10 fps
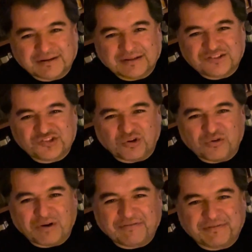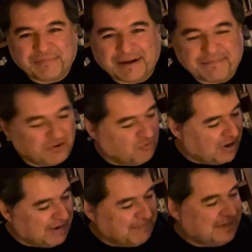Solo effort by Bill
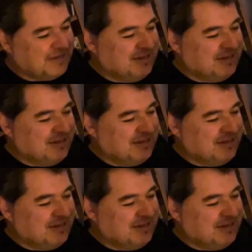Wyman.